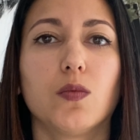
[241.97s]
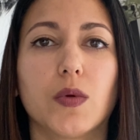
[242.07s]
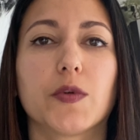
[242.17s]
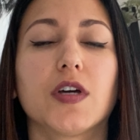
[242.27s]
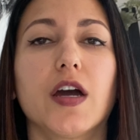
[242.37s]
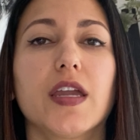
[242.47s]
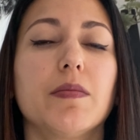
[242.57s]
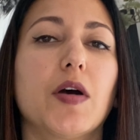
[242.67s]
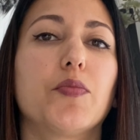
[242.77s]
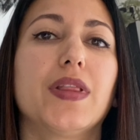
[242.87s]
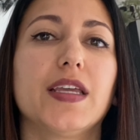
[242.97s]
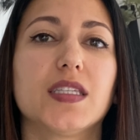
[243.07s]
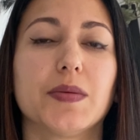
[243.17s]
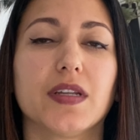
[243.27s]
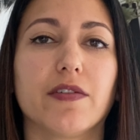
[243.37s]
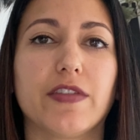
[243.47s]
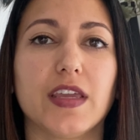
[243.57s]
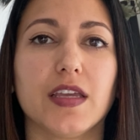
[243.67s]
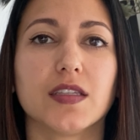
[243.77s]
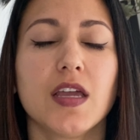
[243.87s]
When we're talking about placement of
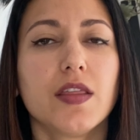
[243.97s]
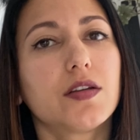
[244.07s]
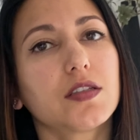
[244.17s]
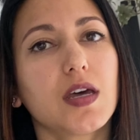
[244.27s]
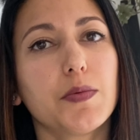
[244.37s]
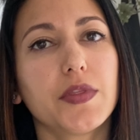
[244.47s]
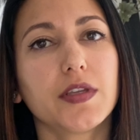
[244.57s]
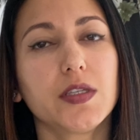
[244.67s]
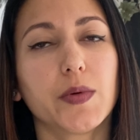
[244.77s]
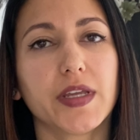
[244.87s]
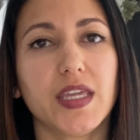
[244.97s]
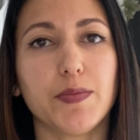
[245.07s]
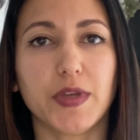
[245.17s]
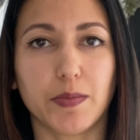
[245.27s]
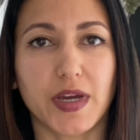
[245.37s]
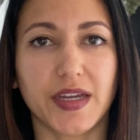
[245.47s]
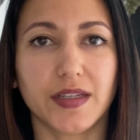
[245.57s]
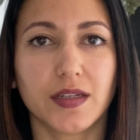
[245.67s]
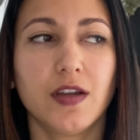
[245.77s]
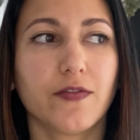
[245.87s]
these, there's a couple things you want to keep in
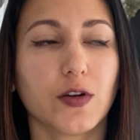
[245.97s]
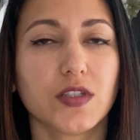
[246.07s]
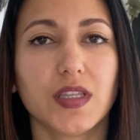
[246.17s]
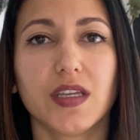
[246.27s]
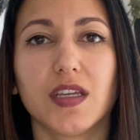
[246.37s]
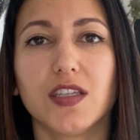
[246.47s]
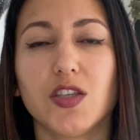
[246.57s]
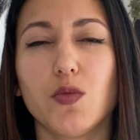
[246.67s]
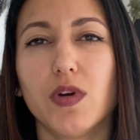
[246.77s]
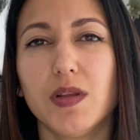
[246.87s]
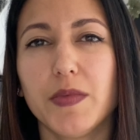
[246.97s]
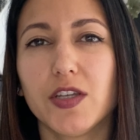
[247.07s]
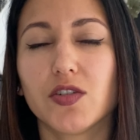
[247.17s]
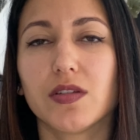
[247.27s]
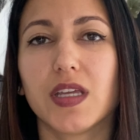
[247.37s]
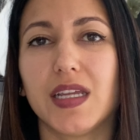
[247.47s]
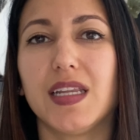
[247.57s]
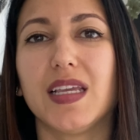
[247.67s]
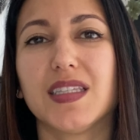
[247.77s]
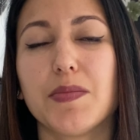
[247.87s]
mind. First thing is you want to make sure that it
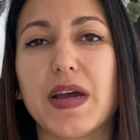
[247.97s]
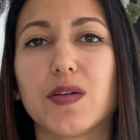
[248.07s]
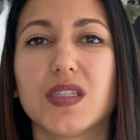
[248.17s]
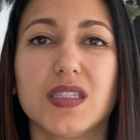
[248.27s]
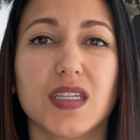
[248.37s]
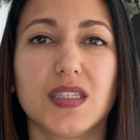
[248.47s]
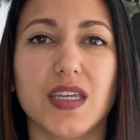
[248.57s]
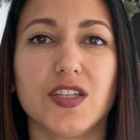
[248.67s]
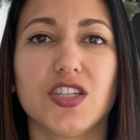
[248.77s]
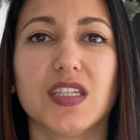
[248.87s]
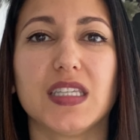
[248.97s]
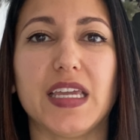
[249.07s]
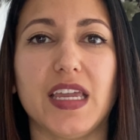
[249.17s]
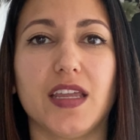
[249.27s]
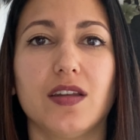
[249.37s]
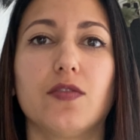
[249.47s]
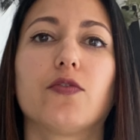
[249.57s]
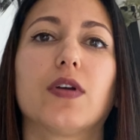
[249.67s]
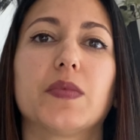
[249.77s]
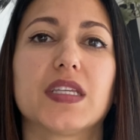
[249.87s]
is about 6 inches in
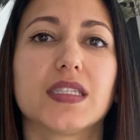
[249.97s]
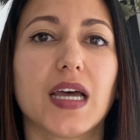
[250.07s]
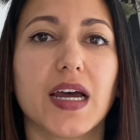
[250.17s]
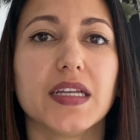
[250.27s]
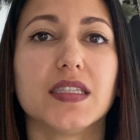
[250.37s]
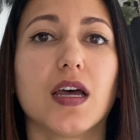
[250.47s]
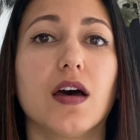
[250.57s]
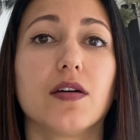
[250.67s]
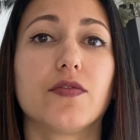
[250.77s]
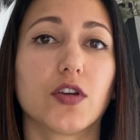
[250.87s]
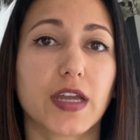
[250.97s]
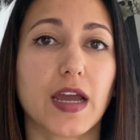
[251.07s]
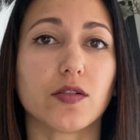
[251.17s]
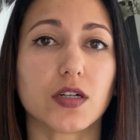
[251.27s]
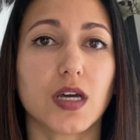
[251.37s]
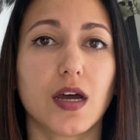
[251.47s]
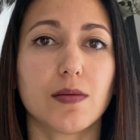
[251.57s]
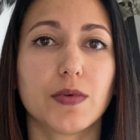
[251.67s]
from the sides of your countertop.